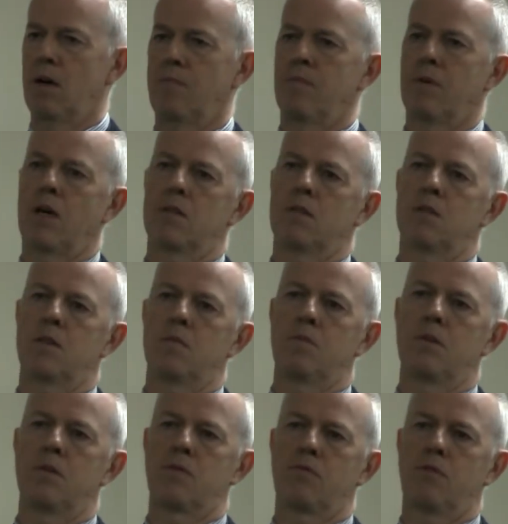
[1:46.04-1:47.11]

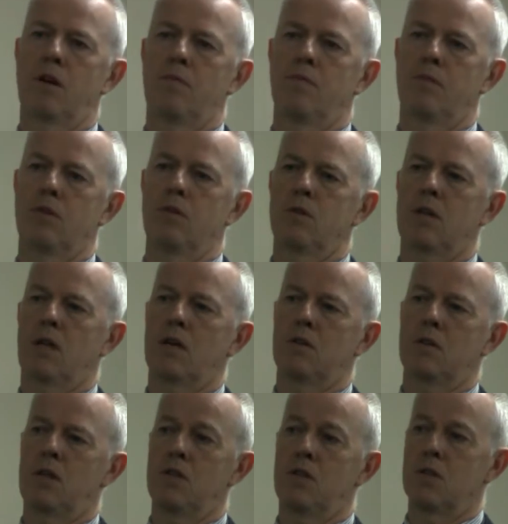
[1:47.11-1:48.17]
participants from
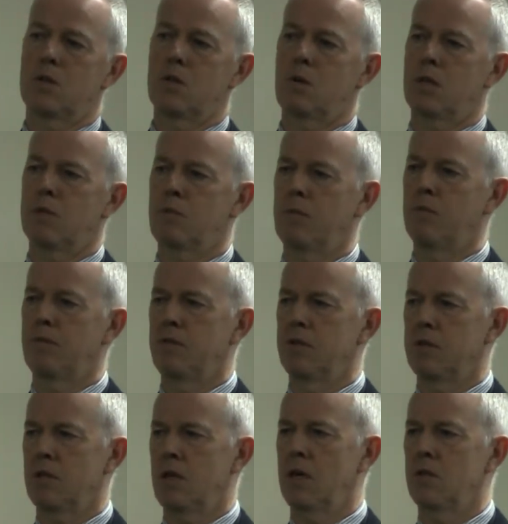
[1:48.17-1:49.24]
organisations as well as people from the
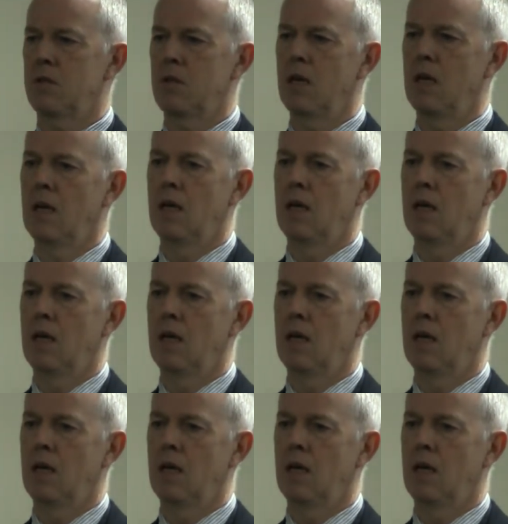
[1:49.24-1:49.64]
States.